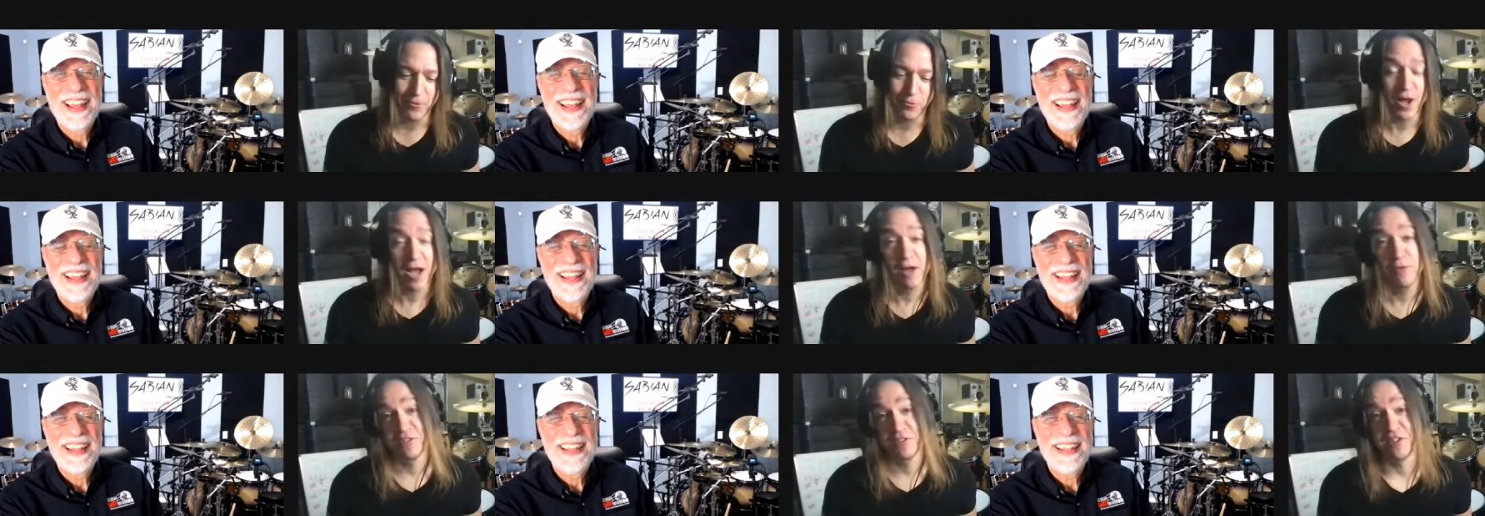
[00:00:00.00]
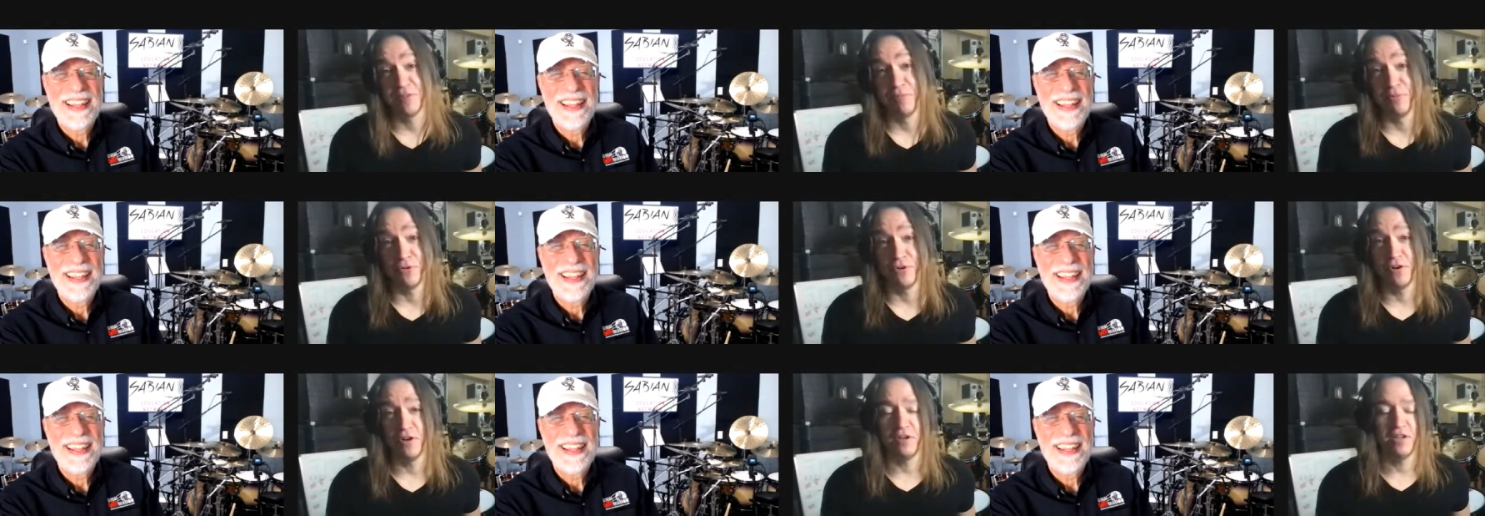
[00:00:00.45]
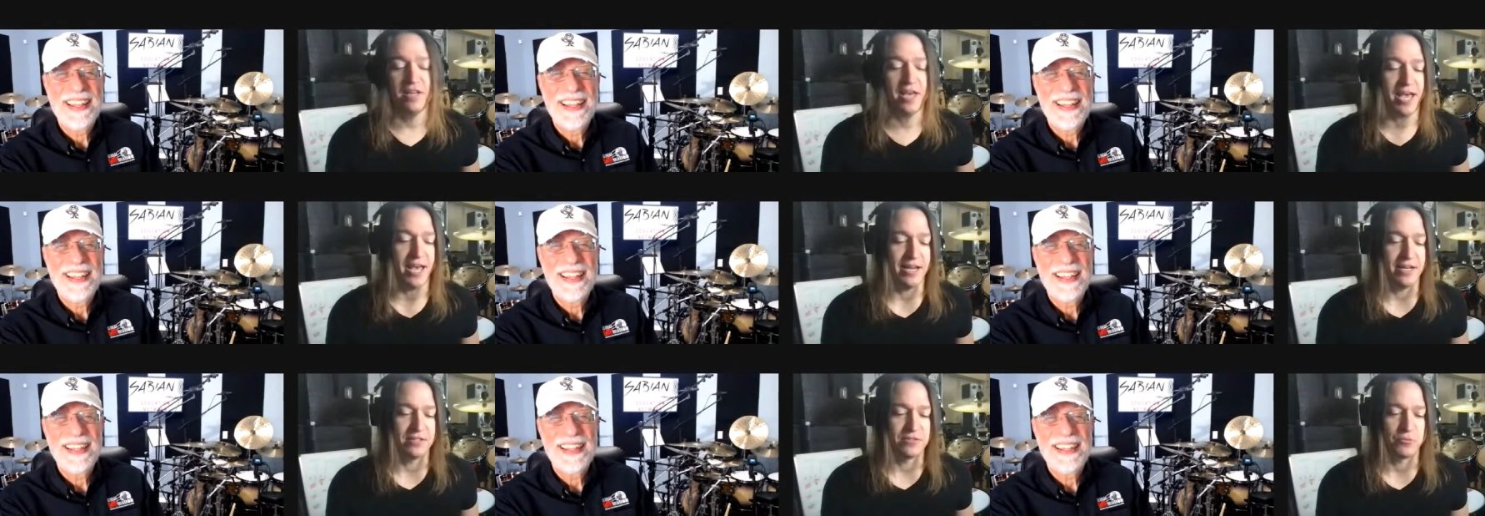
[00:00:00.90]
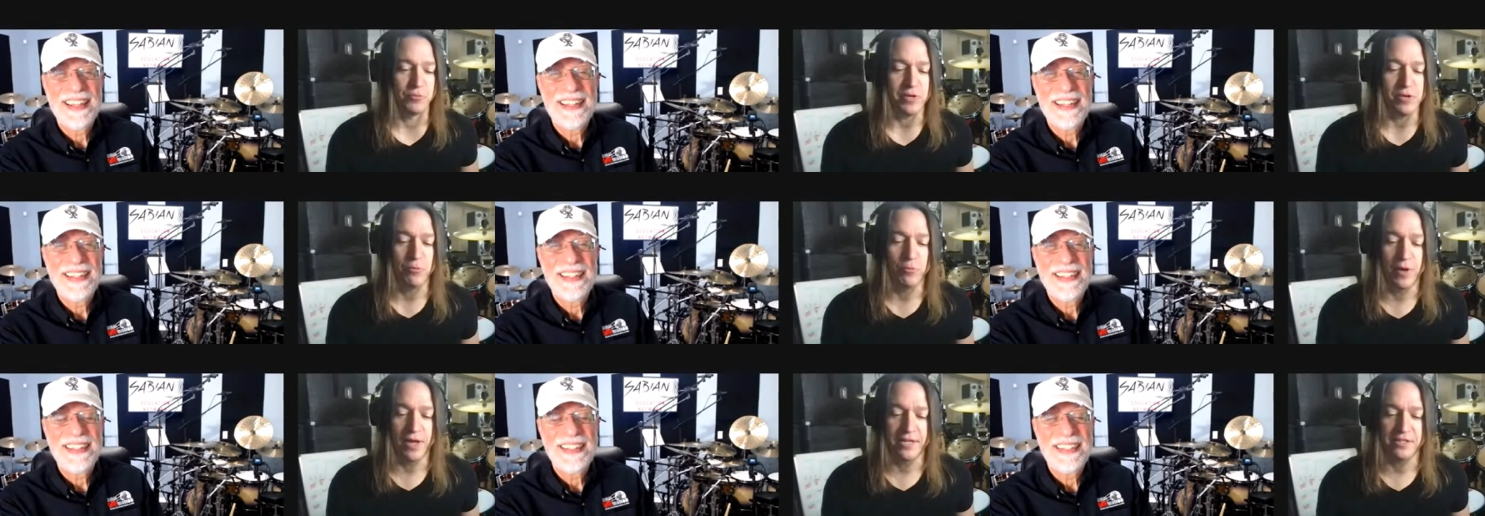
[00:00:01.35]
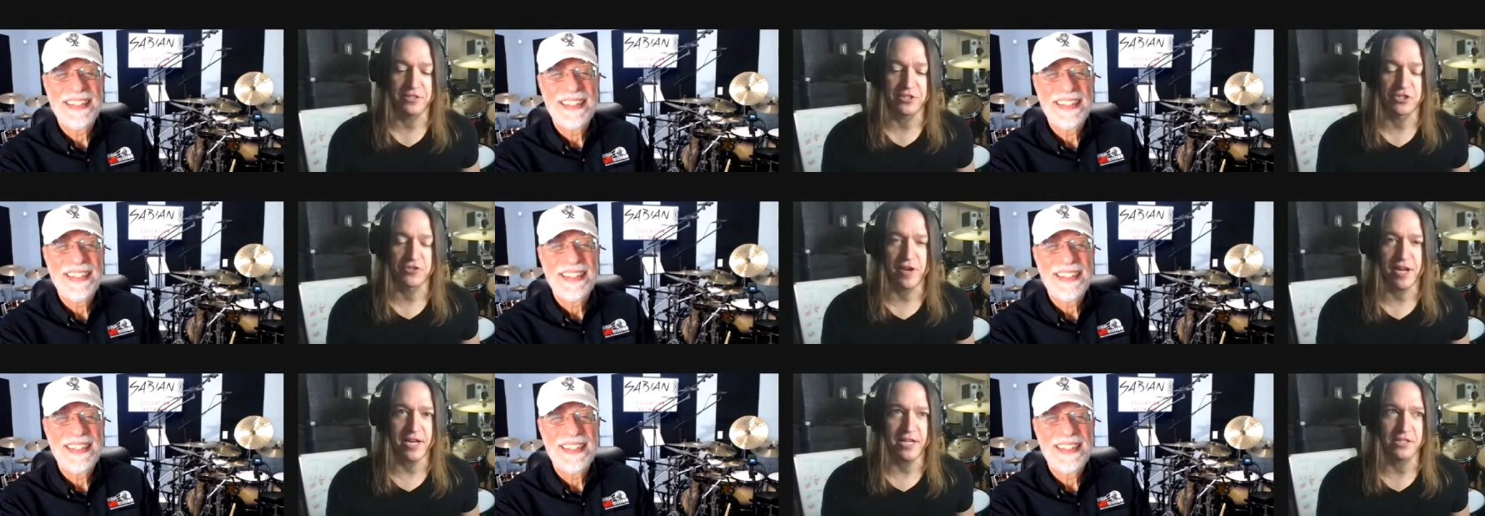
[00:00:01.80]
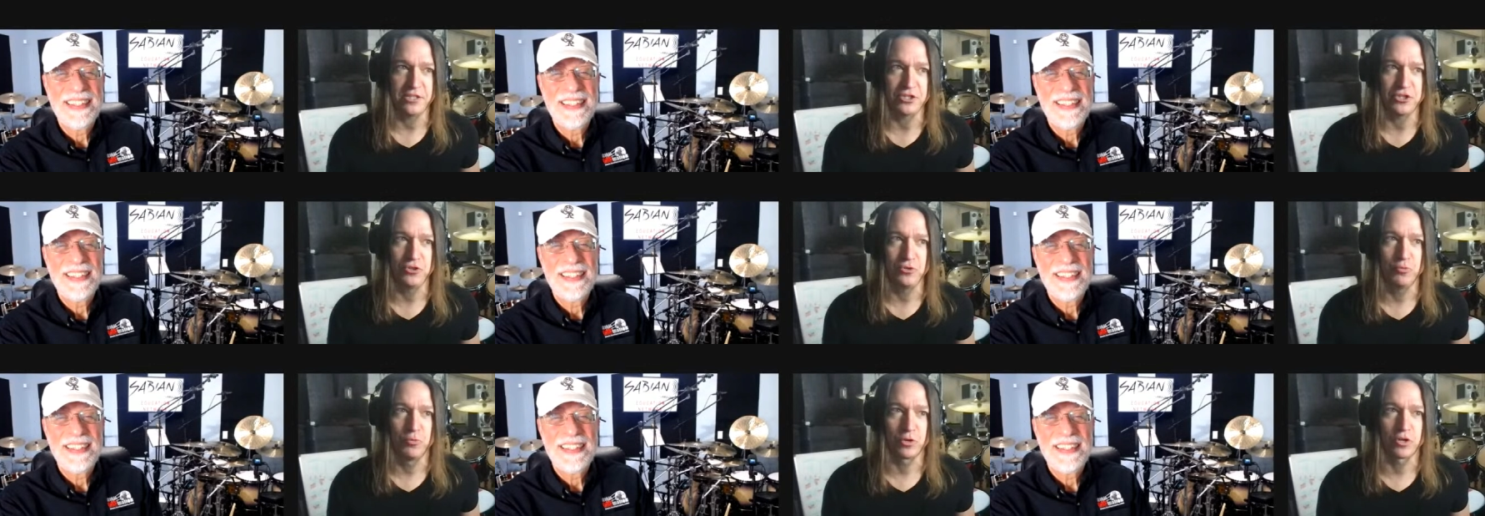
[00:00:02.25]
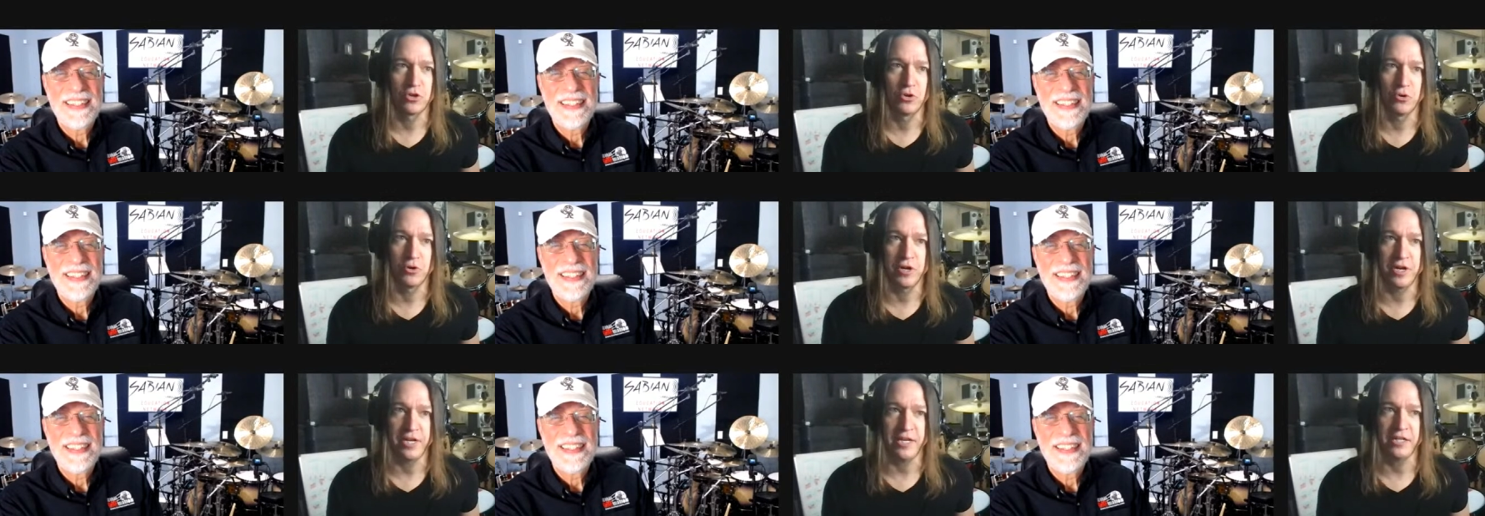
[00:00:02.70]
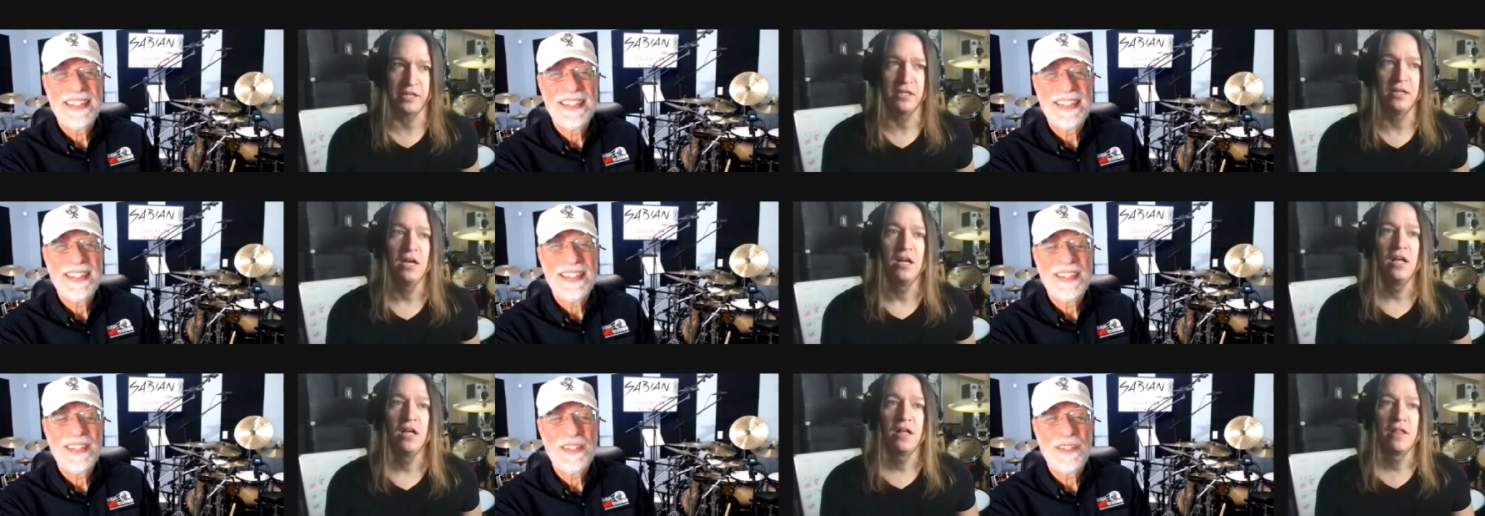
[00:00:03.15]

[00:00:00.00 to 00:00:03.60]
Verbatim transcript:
Speaker 1: I was aboard and we went straight into recording